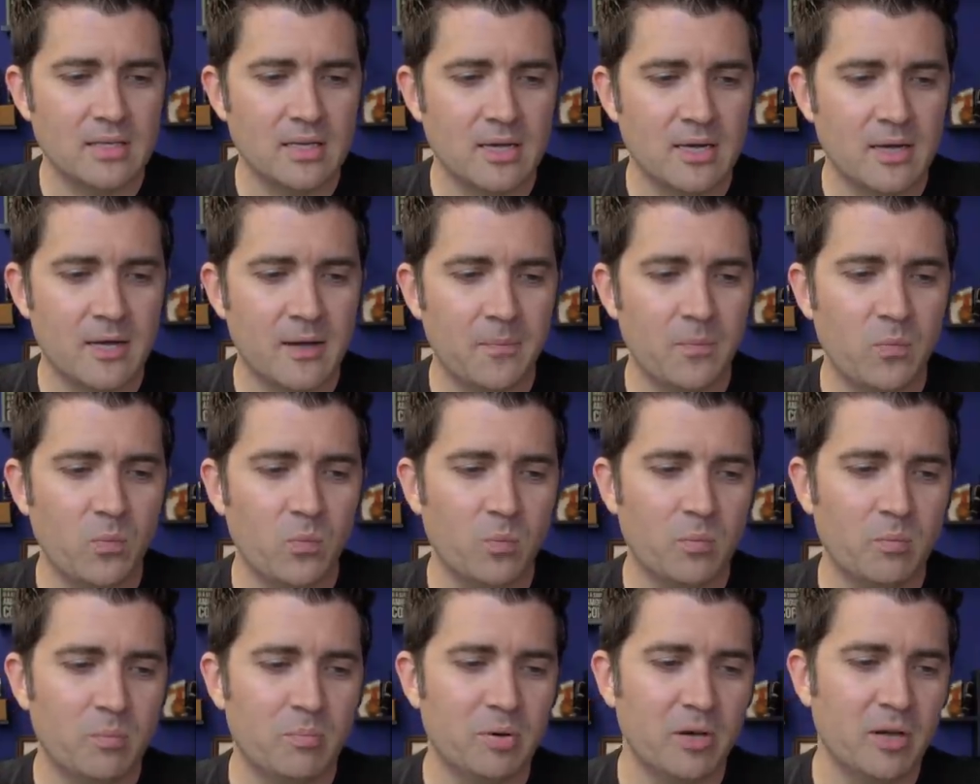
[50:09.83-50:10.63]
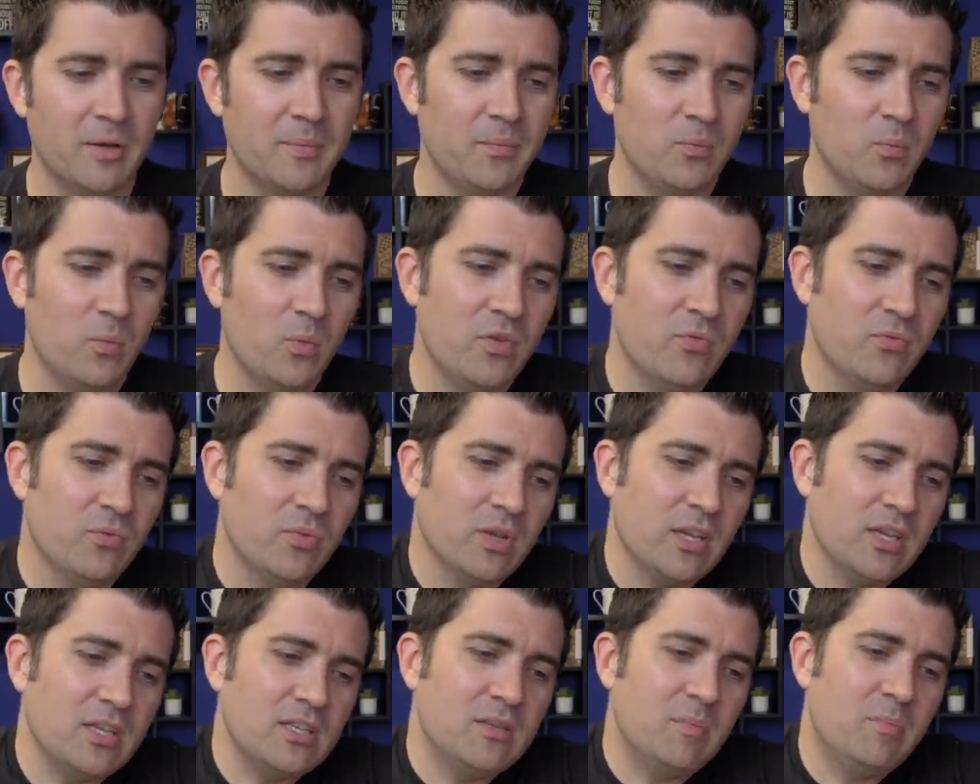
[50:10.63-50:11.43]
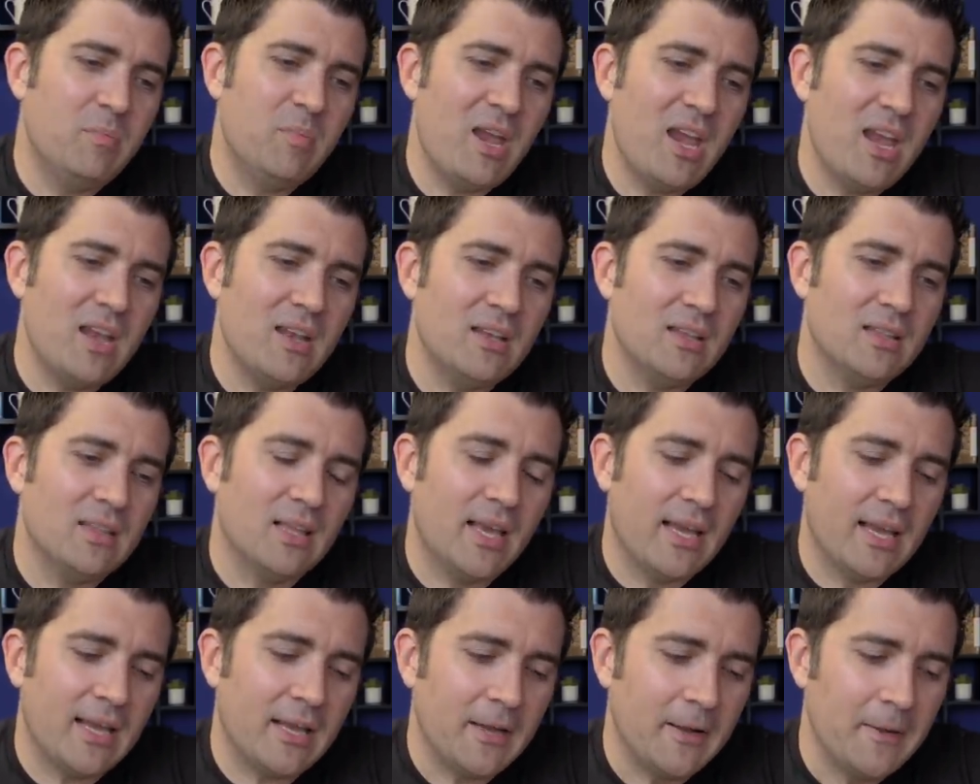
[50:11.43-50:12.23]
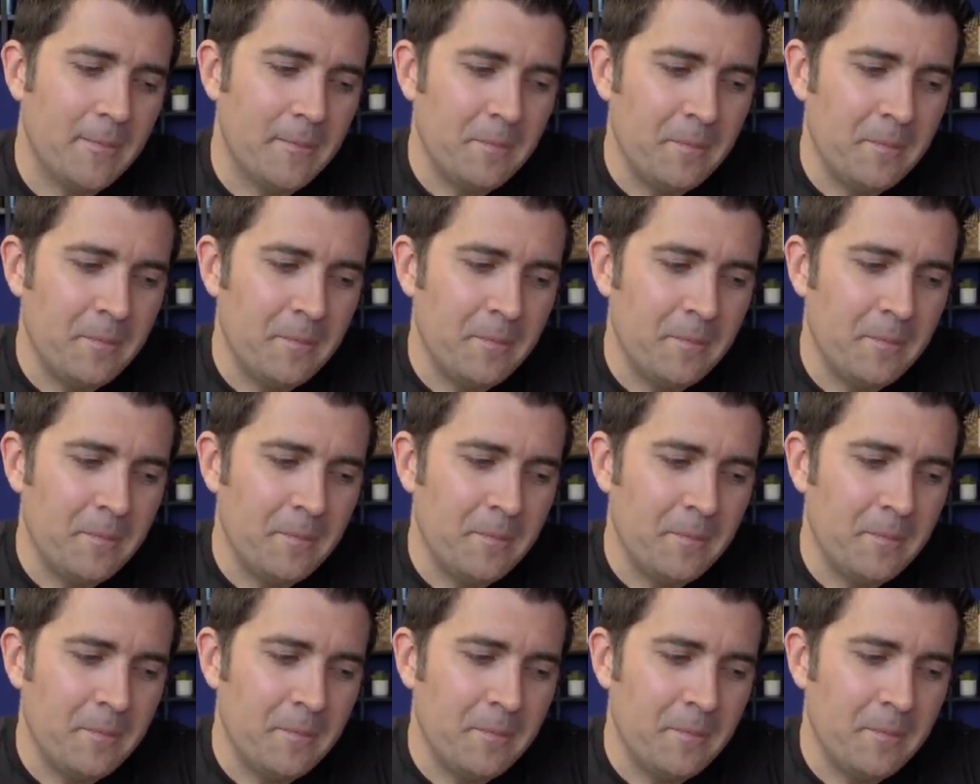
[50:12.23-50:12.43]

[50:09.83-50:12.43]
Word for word: Um, but we've really debated, like,